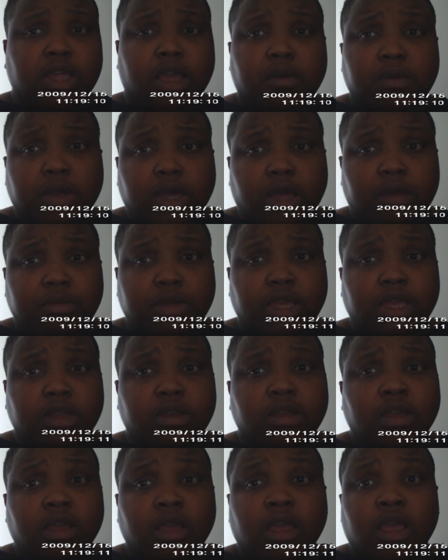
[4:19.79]
they would come
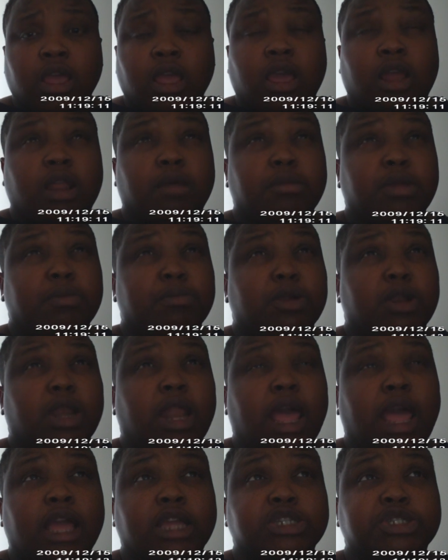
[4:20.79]
in. And I remember
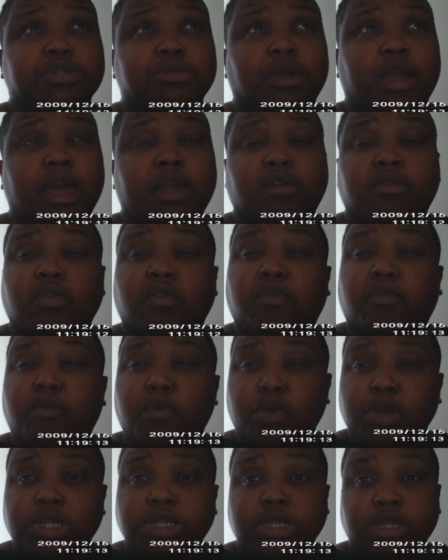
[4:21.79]
last year I had over
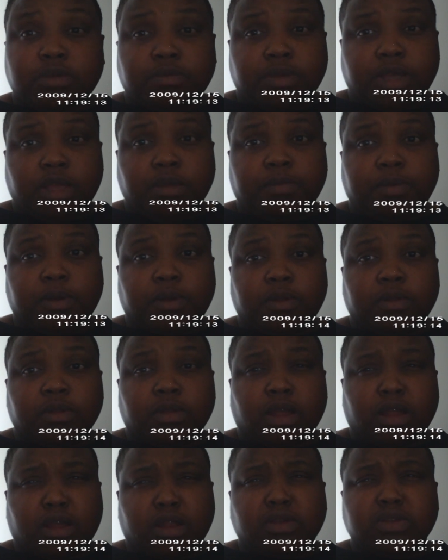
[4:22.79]
14 people,
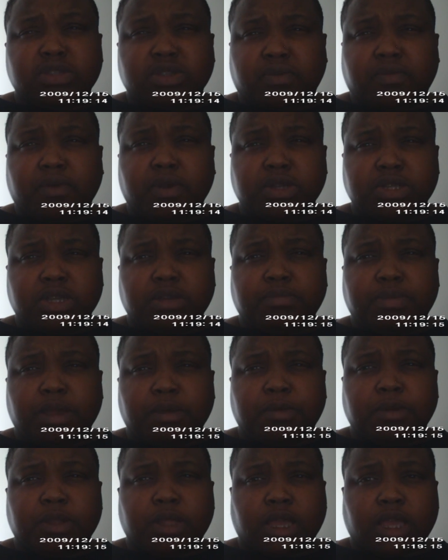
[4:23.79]
close to 14
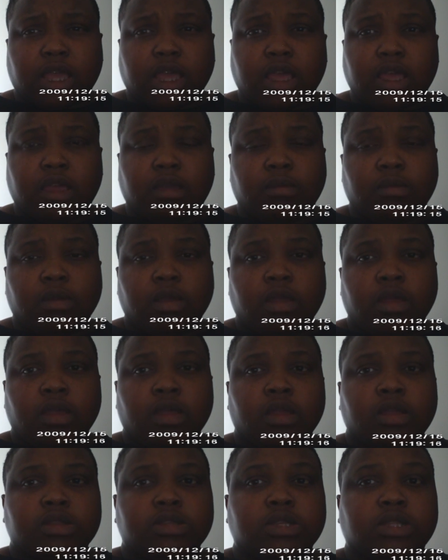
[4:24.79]
people that came
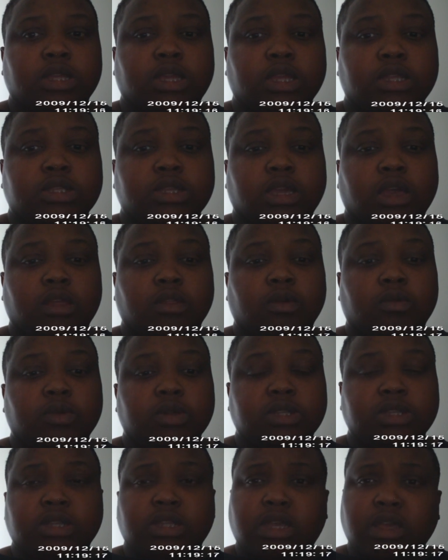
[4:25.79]
to the get-together. And
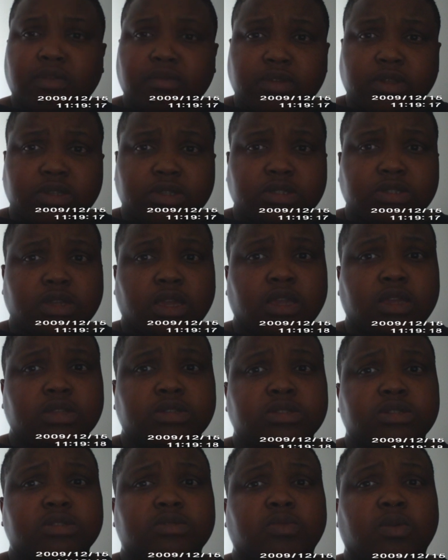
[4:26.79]
we did gift
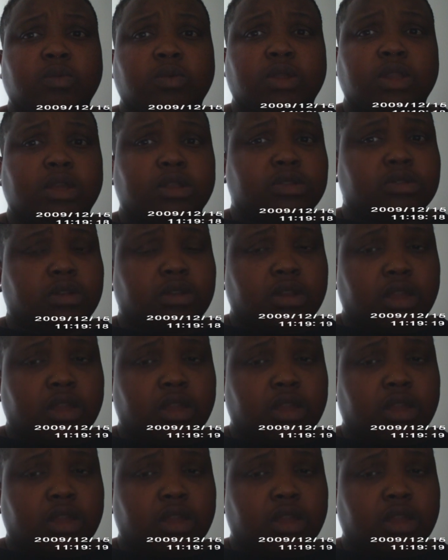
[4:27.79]
exchanges. We went out to a